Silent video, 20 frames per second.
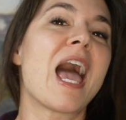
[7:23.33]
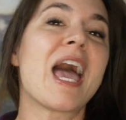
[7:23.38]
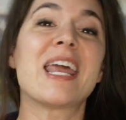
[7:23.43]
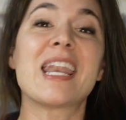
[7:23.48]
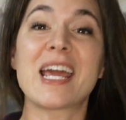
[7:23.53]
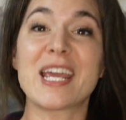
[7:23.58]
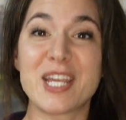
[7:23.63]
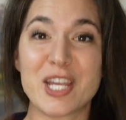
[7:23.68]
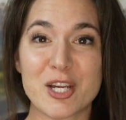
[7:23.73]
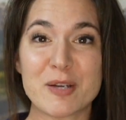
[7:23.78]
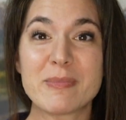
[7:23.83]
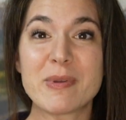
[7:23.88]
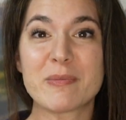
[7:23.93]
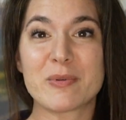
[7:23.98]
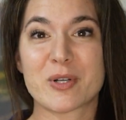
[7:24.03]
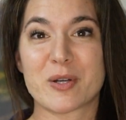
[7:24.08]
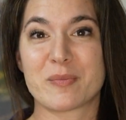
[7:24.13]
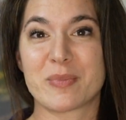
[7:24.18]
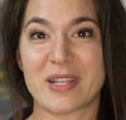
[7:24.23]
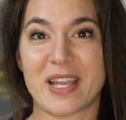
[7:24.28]
And I hear
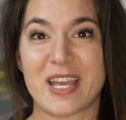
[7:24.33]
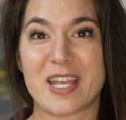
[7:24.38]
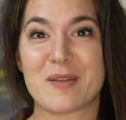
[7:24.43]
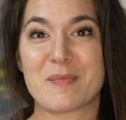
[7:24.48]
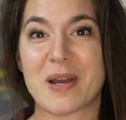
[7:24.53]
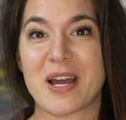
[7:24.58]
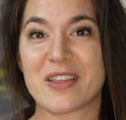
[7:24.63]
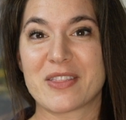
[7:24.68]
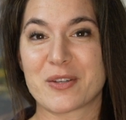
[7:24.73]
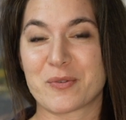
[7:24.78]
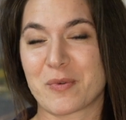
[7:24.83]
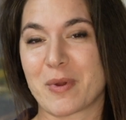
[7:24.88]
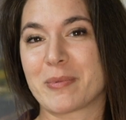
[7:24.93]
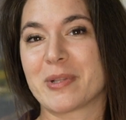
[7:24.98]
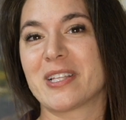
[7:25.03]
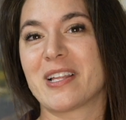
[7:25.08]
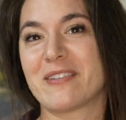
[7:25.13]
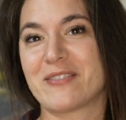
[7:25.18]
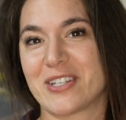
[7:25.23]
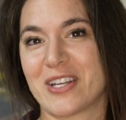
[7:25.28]
people complain about the
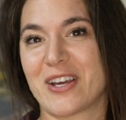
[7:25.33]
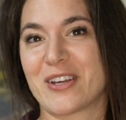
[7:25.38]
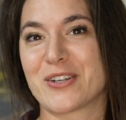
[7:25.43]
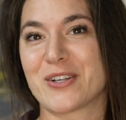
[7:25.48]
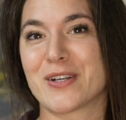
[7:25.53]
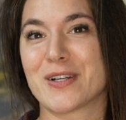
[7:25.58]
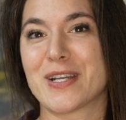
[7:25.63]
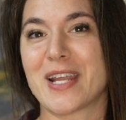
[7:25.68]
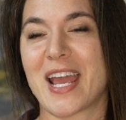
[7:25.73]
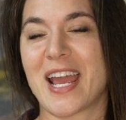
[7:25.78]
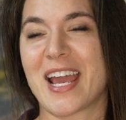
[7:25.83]
Rebel 1100